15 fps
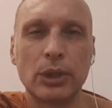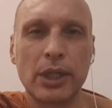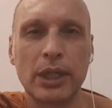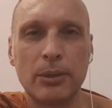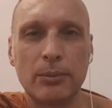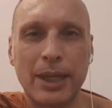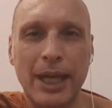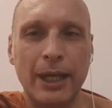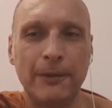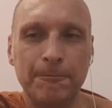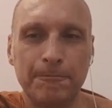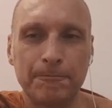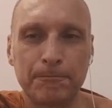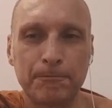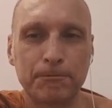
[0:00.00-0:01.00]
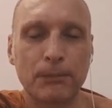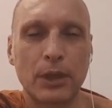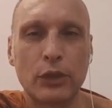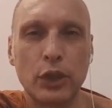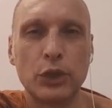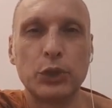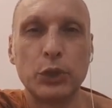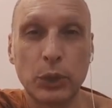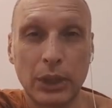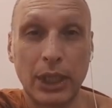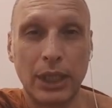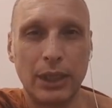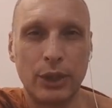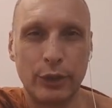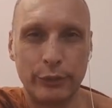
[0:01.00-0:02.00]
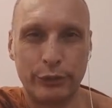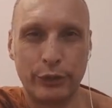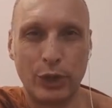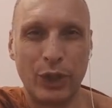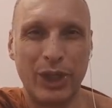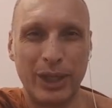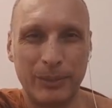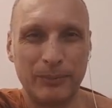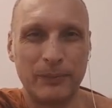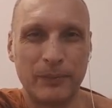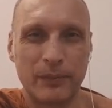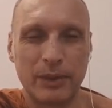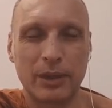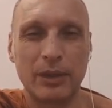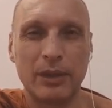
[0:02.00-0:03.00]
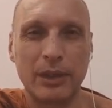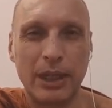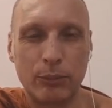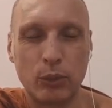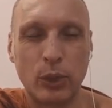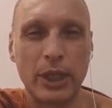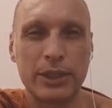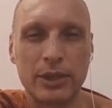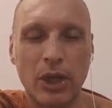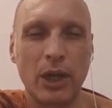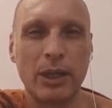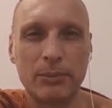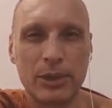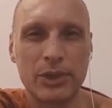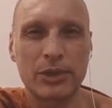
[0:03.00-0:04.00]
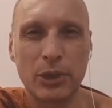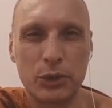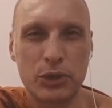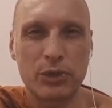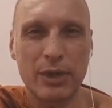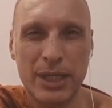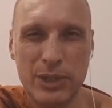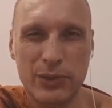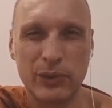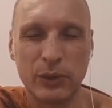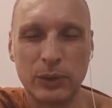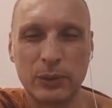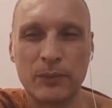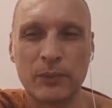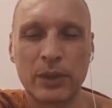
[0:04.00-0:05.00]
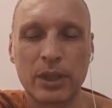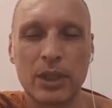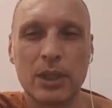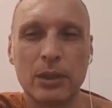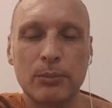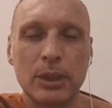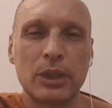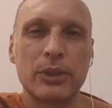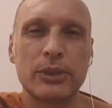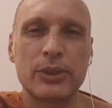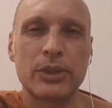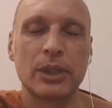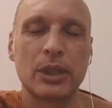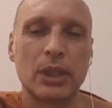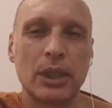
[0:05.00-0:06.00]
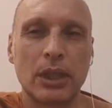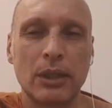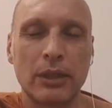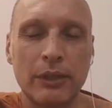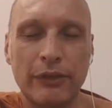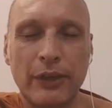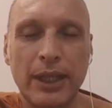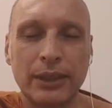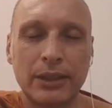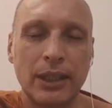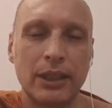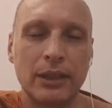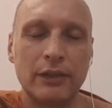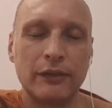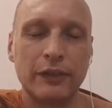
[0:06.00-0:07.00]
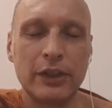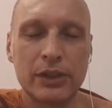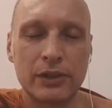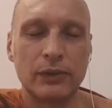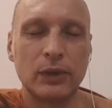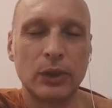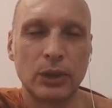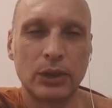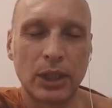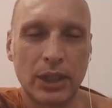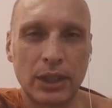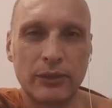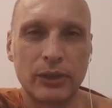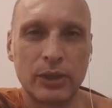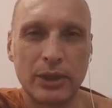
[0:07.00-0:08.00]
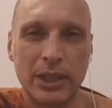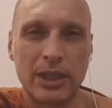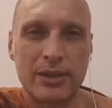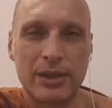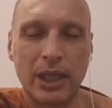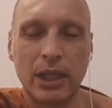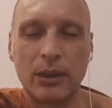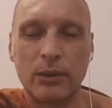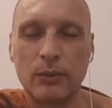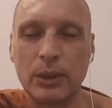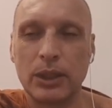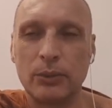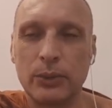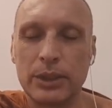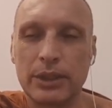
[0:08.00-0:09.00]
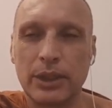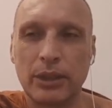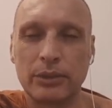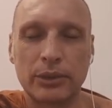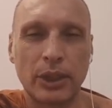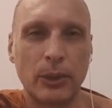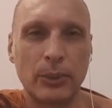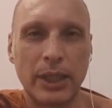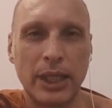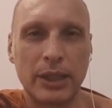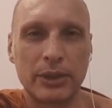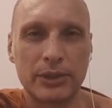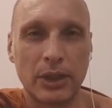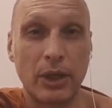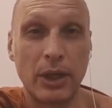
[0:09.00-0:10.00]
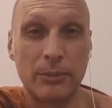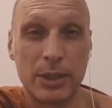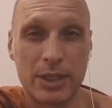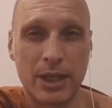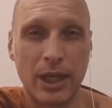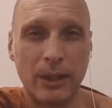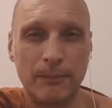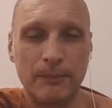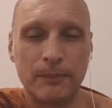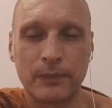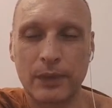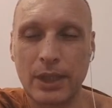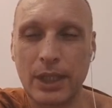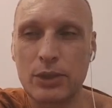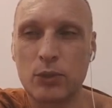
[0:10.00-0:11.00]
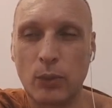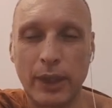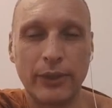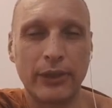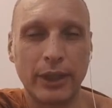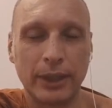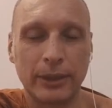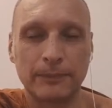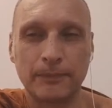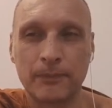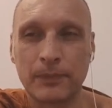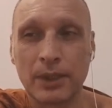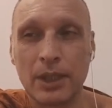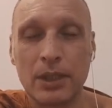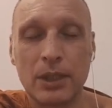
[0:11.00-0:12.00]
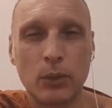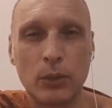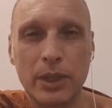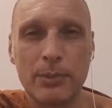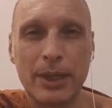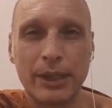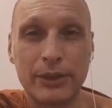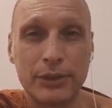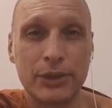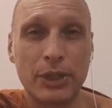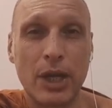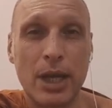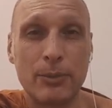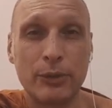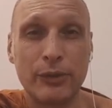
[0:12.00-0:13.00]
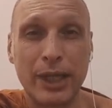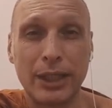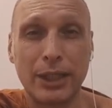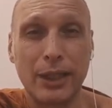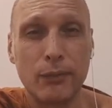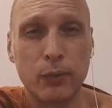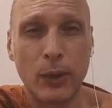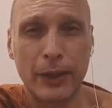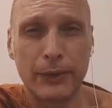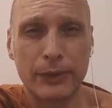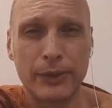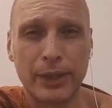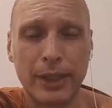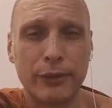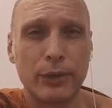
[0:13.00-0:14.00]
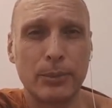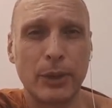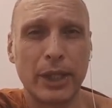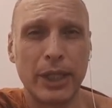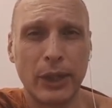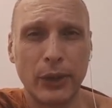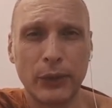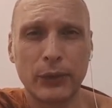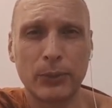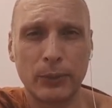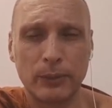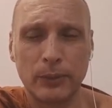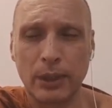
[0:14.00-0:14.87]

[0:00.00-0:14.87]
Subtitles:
talking about the dukkha of time, why time is so stressful. Because the fact that, first of all, like I've already said, we don't know when our time is up. That's one thing. What about the time of our loved ones and everybody else